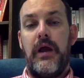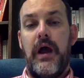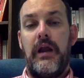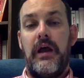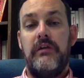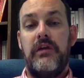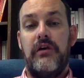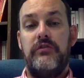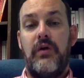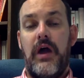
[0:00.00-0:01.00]
guideline
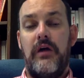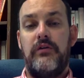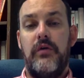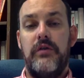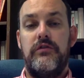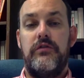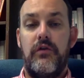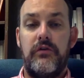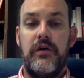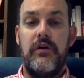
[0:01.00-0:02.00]
tells you how to
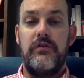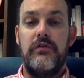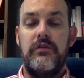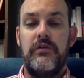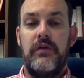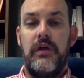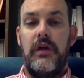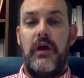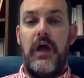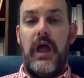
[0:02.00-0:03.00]
insert those,
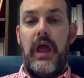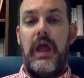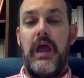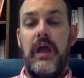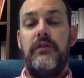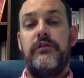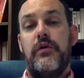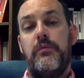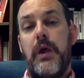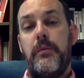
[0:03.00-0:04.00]
and the
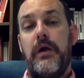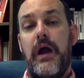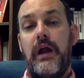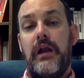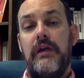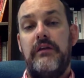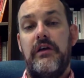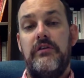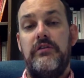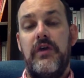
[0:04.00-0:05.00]
term paper guideline
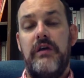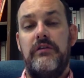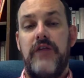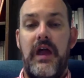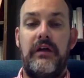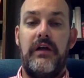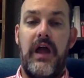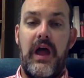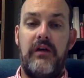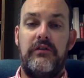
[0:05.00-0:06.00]
tells you
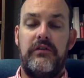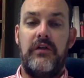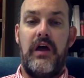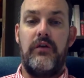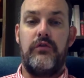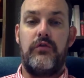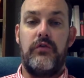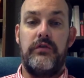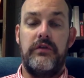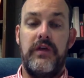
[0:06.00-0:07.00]
exactly how to cite your
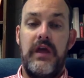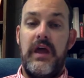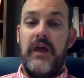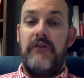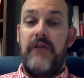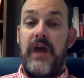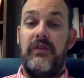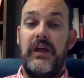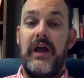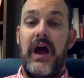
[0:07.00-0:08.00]
sources. In
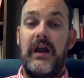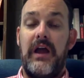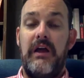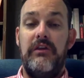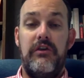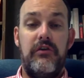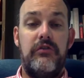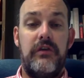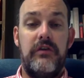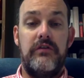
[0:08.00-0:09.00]
fact, the guideline
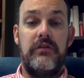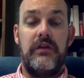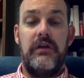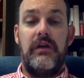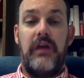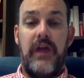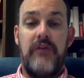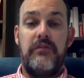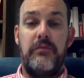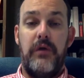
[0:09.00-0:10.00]
uses
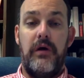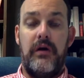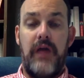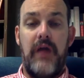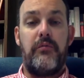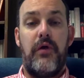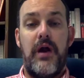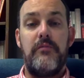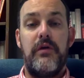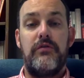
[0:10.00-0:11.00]
Kent's book and
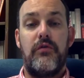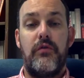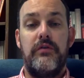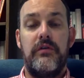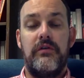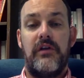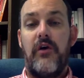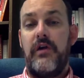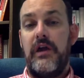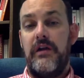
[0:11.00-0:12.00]
primary sources
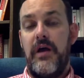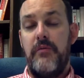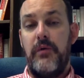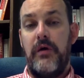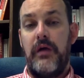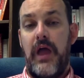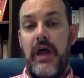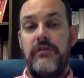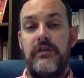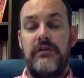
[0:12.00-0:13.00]
located in that book
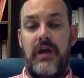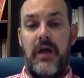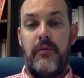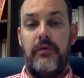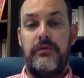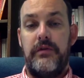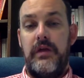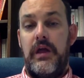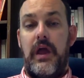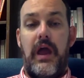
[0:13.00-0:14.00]
as examples.
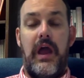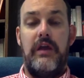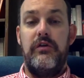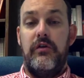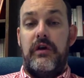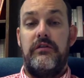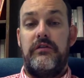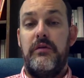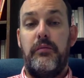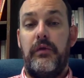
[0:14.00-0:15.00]
And you can
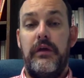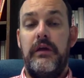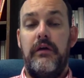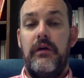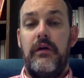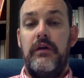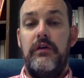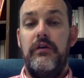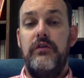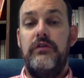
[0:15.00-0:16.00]
simply
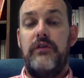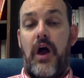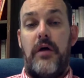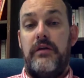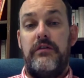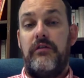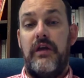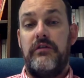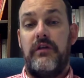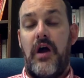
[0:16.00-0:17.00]
use, in some
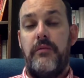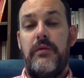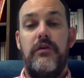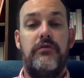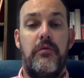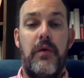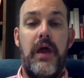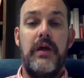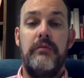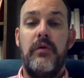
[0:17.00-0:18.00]
cases, copy those
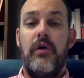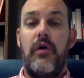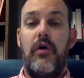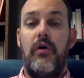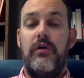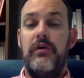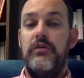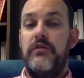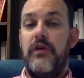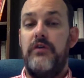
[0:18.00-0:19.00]
verbatim or
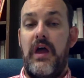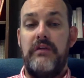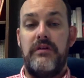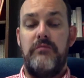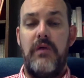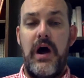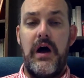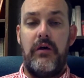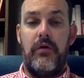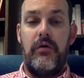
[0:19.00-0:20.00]
use those as a
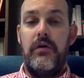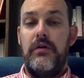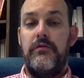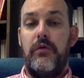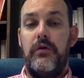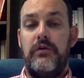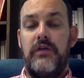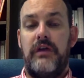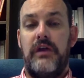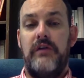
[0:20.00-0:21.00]
model for your
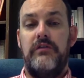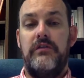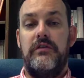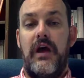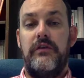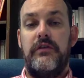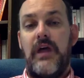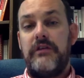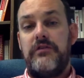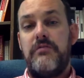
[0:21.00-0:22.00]
citation style. So
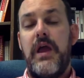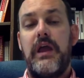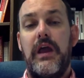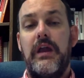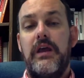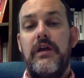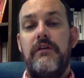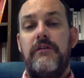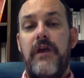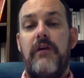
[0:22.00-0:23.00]
that should make it
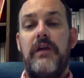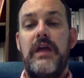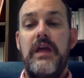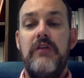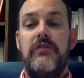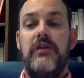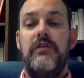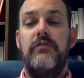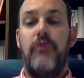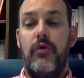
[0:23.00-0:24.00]
fairly easy
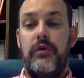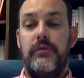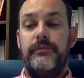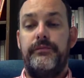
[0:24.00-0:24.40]
for you.